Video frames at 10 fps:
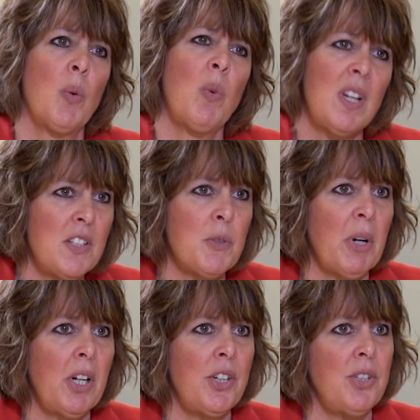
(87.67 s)
What
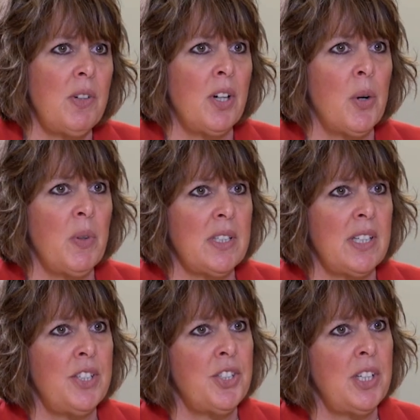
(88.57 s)
inspired you to go into
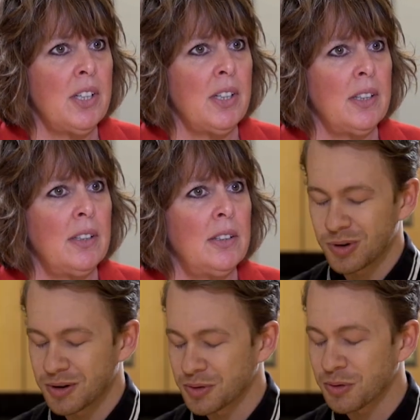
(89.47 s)
engineering?
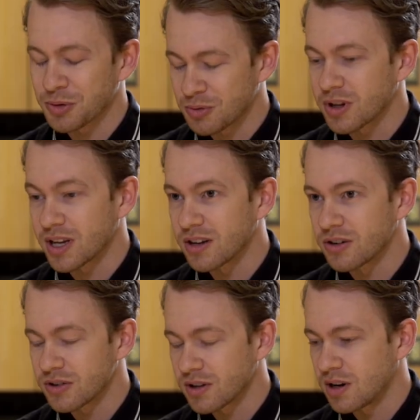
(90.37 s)
I was always really
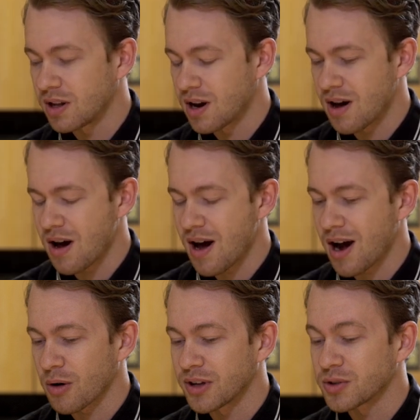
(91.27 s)
interested in uh,
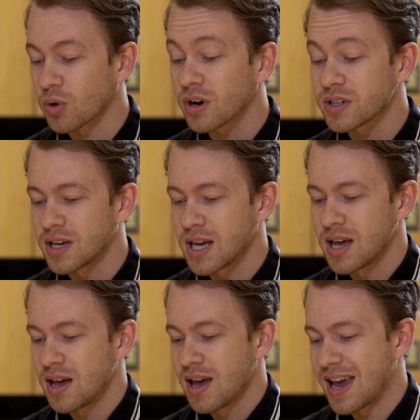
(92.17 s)
how things worked,
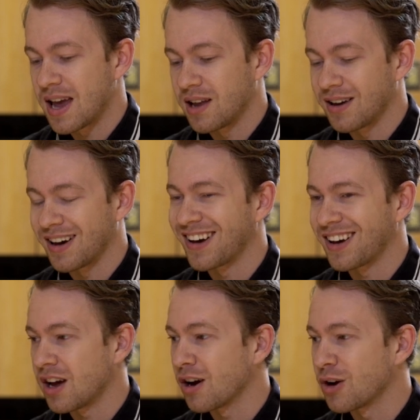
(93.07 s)
and I
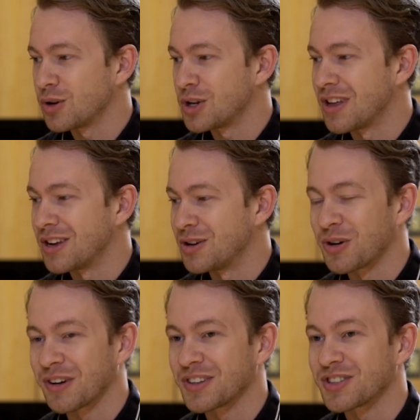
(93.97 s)
heard that you
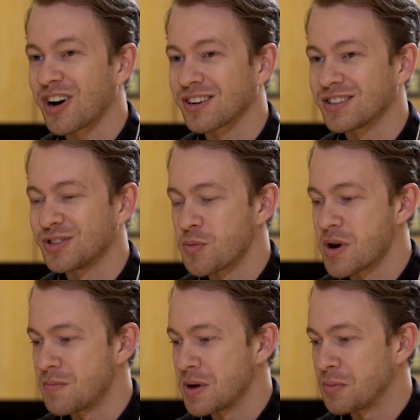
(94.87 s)
don't have to talk to too
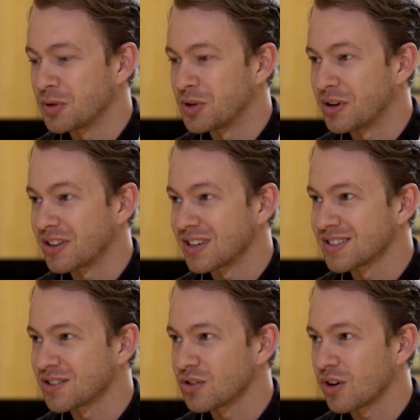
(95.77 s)
many people doing
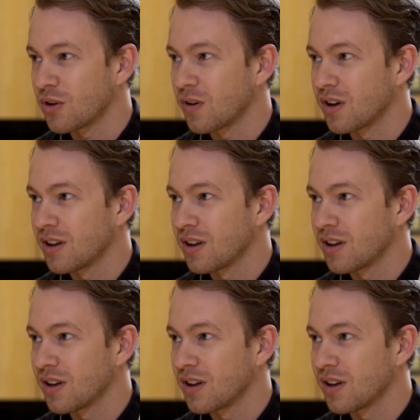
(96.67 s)
this, so.